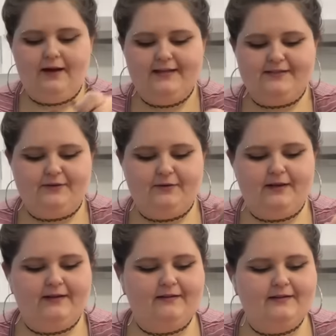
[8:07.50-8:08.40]
All right, so
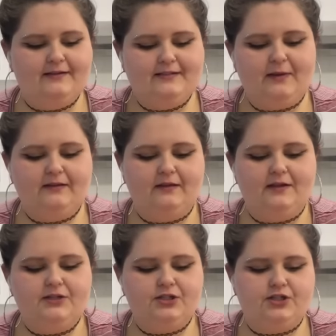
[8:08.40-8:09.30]
here is my
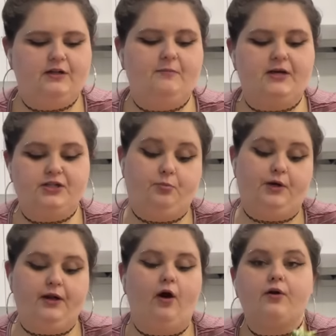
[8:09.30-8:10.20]
lunch. I'm actually
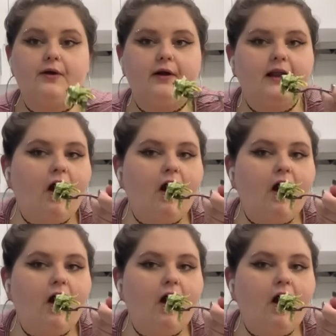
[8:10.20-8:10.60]
pretty hungry right